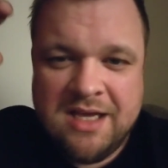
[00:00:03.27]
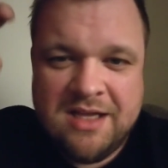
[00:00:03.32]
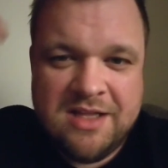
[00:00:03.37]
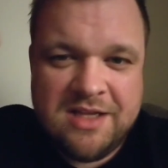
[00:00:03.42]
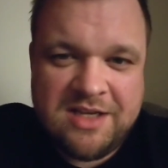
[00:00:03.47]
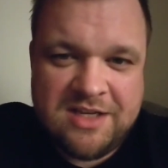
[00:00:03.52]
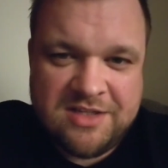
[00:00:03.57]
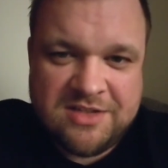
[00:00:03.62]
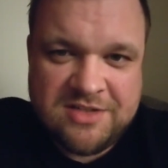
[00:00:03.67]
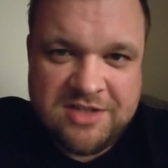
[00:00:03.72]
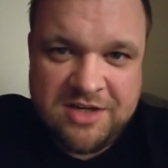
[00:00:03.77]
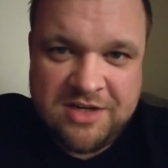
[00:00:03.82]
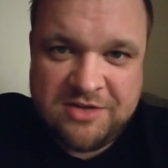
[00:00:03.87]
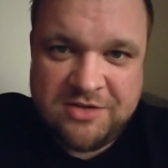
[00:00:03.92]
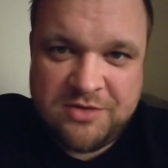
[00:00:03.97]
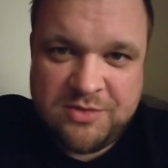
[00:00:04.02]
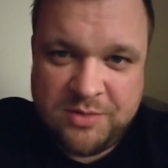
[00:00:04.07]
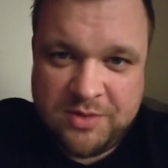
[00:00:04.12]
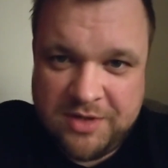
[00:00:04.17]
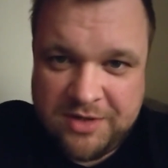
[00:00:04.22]
Like I said
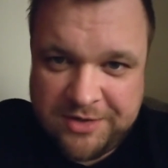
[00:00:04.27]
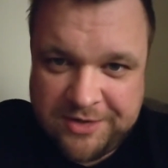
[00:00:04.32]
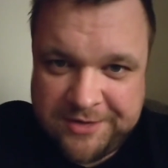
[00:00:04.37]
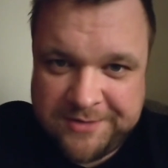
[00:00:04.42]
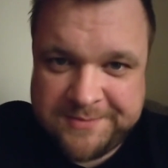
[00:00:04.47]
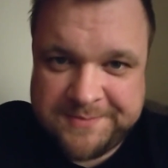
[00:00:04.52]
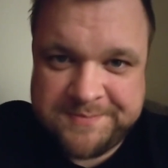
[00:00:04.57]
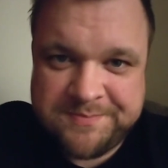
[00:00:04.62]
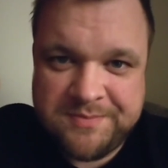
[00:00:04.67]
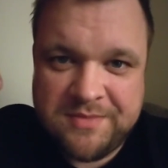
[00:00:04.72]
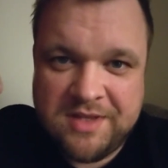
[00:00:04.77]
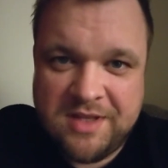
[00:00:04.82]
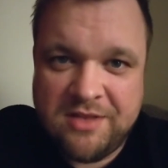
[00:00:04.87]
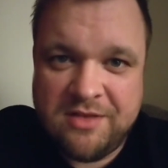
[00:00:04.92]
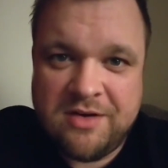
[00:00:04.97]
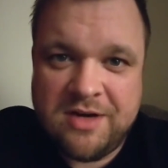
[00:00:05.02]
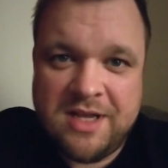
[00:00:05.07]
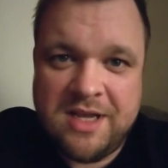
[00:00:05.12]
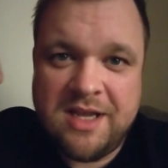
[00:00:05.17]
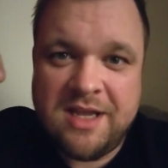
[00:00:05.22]
on Twitter the
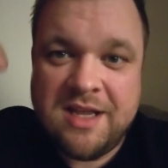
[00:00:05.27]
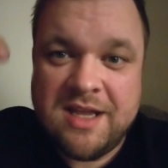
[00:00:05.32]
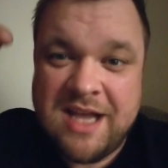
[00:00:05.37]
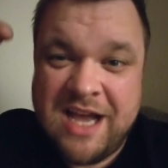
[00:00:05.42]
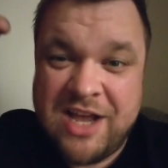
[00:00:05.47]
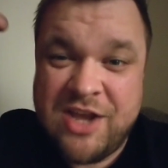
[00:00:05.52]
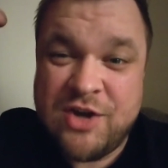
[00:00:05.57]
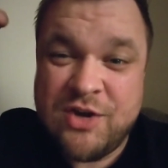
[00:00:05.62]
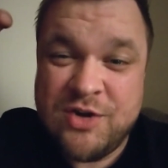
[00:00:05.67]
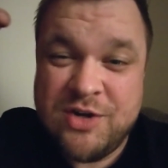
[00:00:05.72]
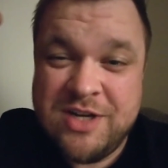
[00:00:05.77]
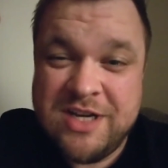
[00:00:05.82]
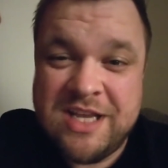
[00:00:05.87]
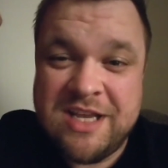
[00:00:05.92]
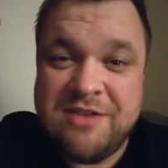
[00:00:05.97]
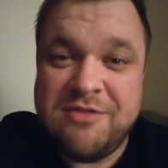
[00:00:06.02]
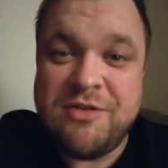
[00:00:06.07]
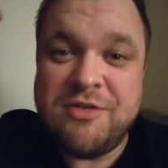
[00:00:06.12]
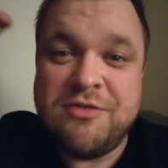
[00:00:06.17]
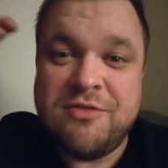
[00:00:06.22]
other day, I couldn't
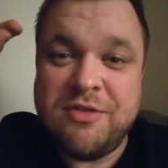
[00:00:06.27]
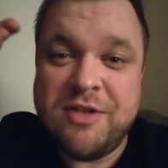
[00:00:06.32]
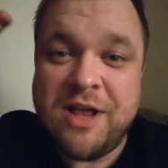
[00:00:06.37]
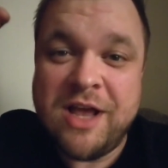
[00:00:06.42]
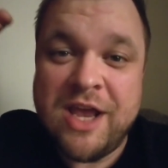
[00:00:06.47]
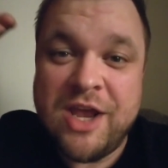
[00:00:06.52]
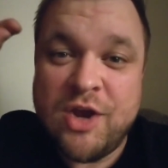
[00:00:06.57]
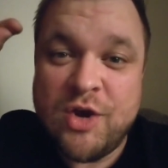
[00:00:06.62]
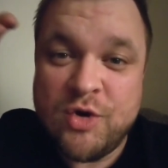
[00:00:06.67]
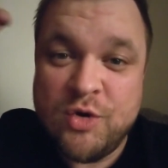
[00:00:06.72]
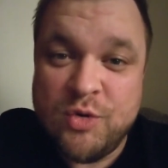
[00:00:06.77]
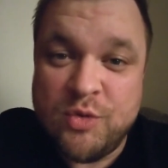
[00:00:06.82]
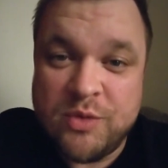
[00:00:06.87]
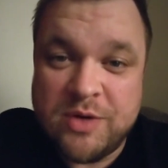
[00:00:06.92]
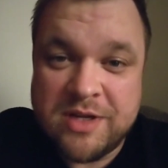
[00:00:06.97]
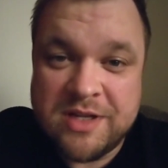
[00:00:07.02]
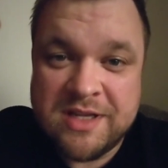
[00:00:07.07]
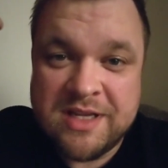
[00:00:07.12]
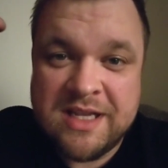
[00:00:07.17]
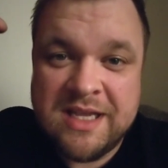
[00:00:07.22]
give a flying
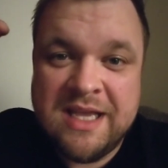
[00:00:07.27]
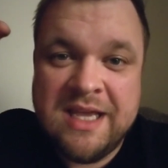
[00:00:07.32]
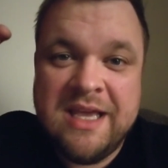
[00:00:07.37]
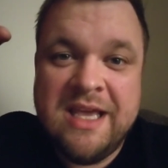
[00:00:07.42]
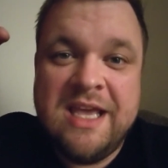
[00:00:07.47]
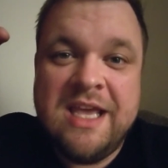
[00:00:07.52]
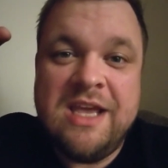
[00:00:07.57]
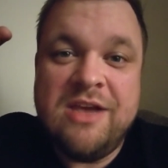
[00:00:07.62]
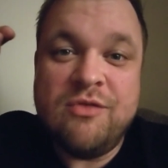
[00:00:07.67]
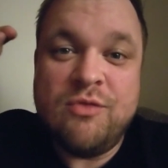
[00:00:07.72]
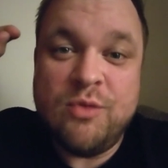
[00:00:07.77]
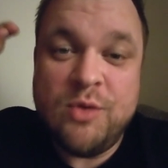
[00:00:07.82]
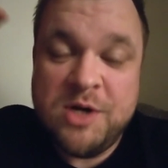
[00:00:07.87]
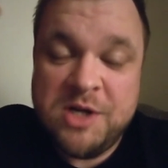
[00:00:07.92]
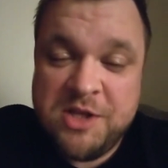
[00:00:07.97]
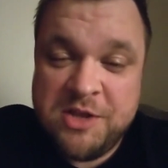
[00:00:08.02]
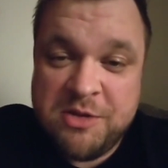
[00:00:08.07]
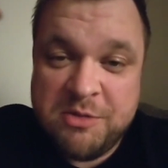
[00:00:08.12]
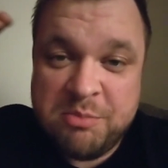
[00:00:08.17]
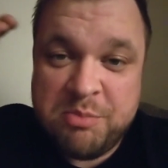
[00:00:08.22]
hoot if
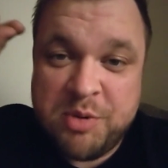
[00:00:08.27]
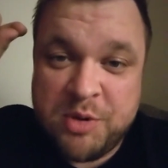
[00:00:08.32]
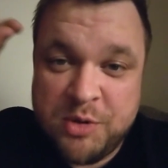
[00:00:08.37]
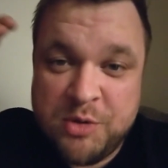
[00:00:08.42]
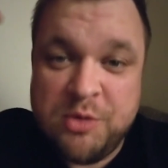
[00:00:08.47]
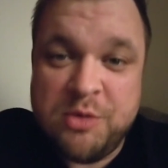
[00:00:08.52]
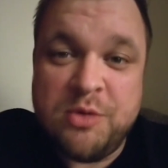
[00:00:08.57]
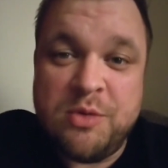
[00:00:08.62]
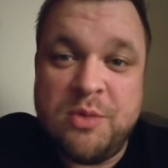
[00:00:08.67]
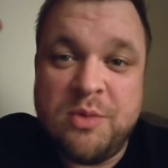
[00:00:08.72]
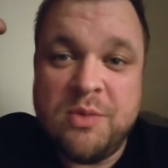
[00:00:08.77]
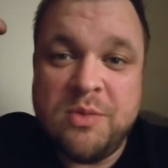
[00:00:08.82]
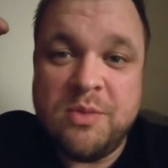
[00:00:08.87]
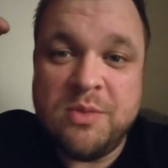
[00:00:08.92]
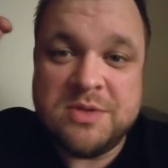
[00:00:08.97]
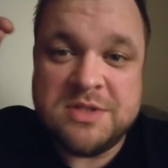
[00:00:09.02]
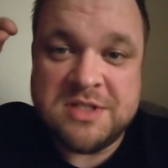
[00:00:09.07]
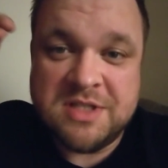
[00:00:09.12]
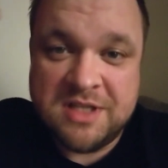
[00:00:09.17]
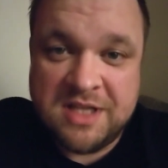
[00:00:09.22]
Winnie the Pooh
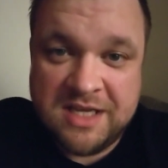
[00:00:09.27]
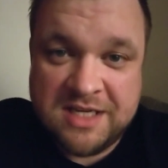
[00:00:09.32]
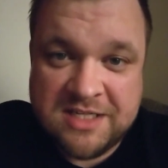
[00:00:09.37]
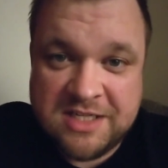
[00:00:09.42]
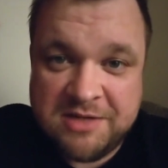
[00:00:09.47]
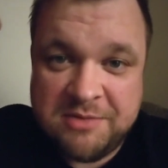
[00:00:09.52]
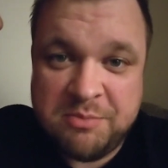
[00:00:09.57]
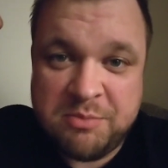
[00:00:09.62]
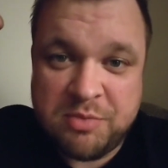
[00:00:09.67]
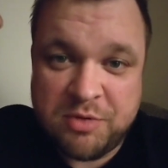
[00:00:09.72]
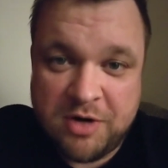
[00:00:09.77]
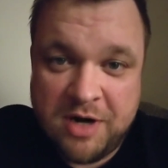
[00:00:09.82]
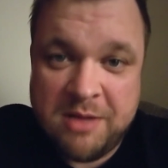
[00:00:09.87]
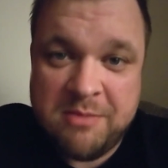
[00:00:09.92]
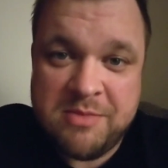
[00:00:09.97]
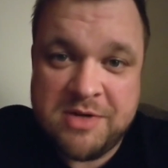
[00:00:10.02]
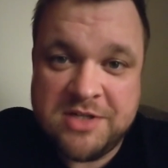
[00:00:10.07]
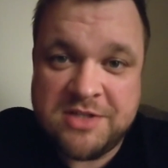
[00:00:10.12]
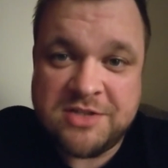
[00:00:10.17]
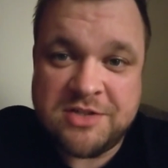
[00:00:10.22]
was elected
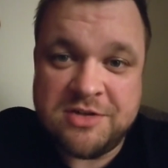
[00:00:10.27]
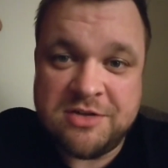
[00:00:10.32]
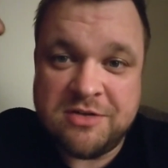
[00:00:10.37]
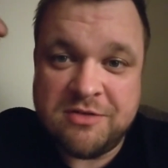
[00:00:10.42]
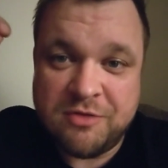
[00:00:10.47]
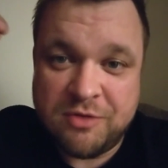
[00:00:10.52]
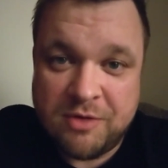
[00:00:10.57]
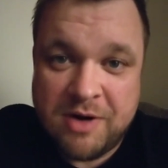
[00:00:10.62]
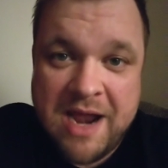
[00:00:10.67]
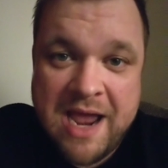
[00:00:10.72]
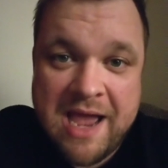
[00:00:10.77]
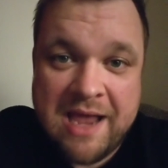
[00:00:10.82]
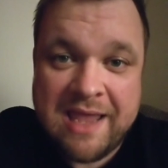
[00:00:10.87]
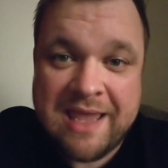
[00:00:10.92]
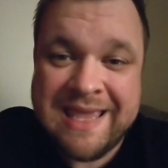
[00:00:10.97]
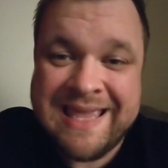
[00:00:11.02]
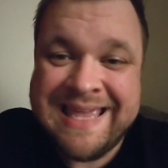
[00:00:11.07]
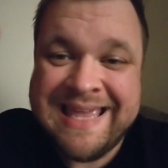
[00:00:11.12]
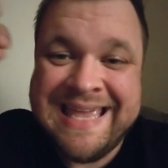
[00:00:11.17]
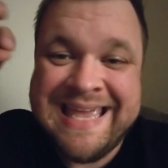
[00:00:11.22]
Prime Minister of
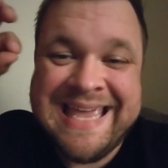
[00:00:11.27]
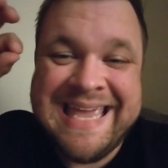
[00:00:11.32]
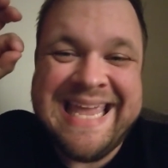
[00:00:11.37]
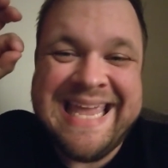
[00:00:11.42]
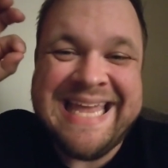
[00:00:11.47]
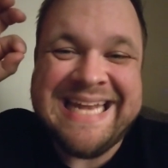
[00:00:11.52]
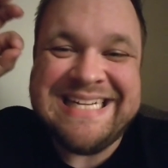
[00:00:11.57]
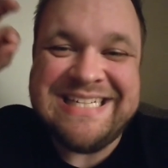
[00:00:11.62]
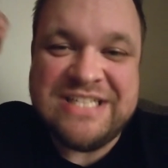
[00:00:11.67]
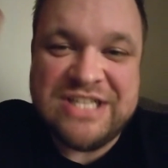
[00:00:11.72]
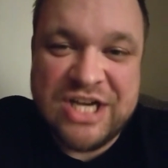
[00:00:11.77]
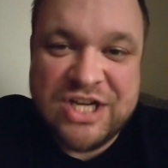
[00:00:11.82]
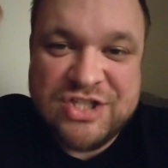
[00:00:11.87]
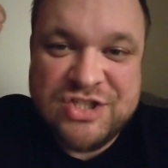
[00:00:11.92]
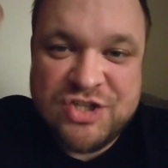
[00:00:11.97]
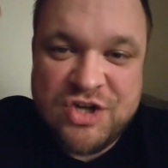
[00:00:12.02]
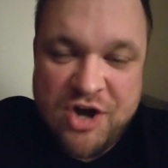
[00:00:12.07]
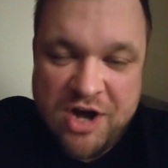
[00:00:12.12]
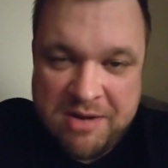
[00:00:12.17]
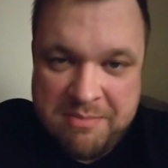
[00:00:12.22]
Iraq. It
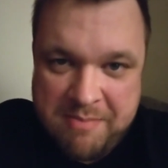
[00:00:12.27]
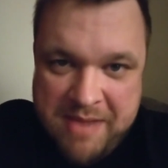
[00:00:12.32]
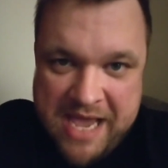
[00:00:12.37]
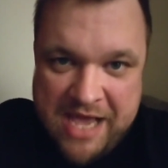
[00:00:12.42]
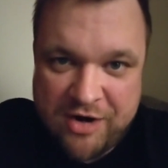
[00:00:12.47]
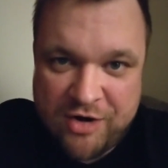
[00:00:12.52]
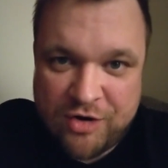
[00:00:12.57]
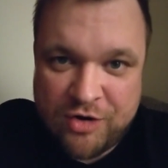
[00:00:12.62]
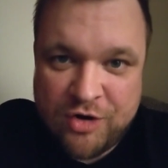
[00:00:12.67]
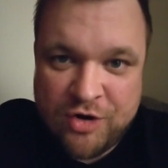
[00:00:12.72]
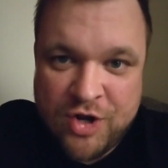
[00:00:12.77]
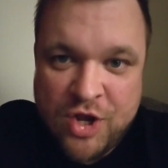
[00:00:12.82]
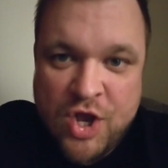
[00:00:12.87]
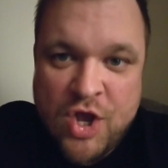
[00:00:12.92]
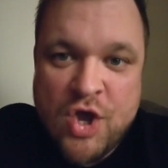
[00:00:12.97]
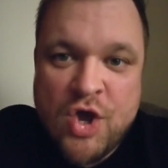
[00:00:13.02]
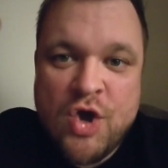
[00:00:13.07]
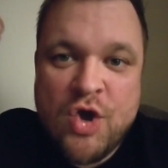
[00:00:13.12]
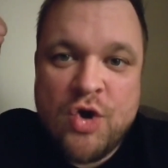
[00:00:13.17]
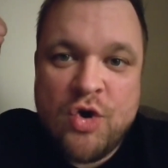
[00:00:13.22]
does not matter
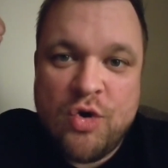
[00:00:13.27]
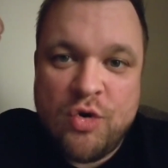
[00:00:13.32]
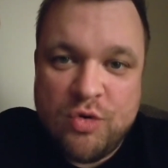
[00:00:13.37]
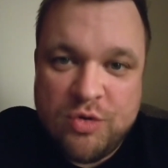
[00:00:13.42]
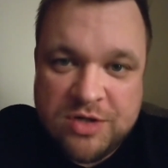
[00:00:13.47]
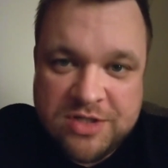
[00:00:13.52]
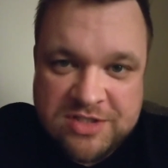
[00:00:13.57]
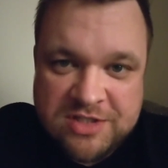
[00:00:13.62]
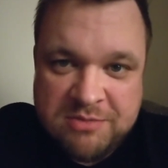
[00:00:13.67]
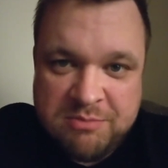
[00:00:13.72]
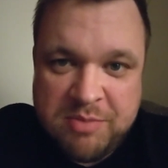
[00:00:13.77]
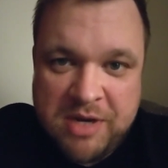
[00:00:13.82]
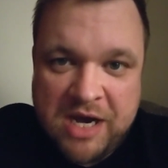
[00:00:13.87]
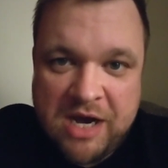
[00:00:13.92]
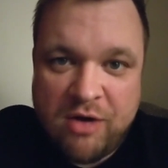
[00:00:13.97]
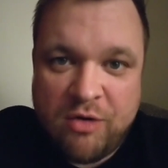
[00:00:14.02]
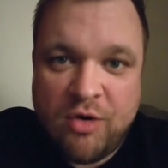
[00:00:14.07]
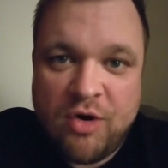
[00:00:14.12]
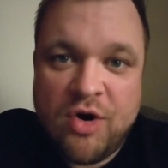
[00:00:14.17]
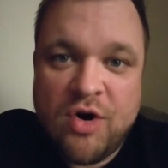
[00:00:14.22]
who is in
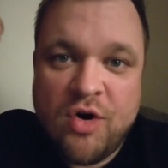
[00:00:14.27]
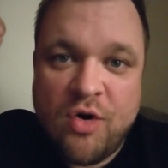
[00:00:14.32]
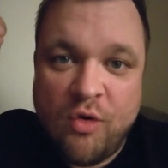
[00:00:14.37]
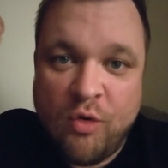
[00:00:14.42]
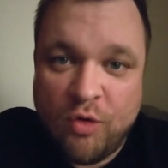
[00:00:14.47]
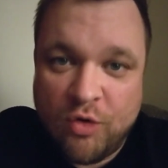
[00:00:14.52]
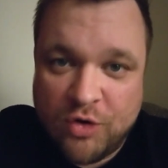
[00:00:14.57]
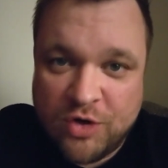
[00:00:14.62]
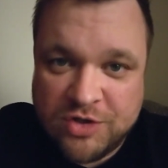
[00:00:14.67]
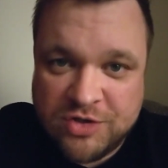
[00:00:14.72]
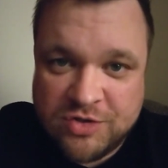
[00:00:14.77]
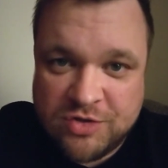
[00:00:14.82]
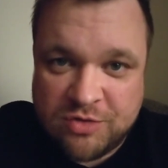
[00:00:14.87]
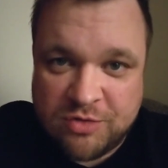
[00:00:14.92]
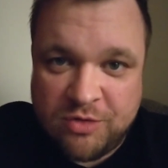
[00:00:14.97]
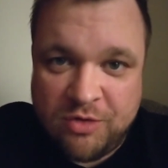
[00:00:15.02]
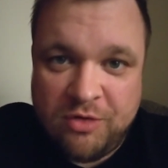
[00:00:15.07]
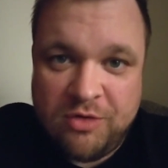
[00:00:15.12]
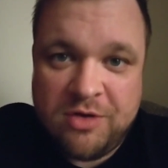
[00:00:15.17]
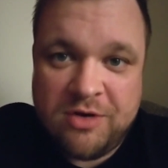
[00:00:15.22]
power or
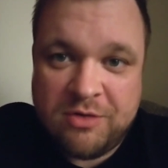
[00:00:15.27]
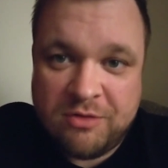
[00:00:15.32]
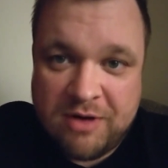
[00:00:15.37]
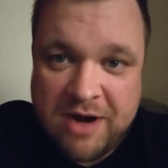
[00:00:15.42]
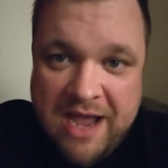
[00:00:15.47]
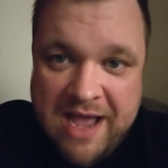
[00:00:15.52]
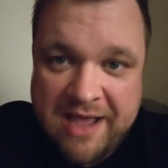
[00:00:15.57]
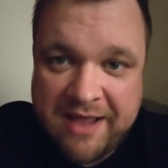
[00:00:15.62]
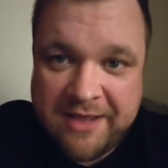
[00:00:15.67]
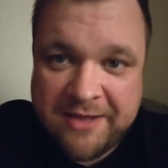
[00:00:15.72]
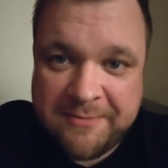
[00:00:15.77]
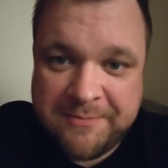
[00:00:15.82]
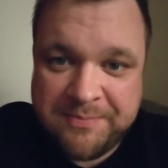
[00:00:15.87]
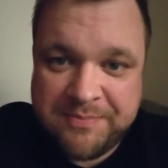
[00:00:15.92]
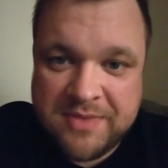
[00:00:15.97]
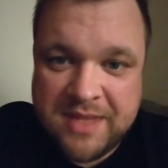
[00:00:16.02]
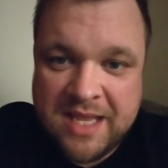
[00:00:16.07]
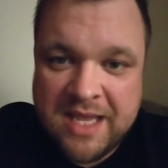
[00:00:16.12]
control in Iraq.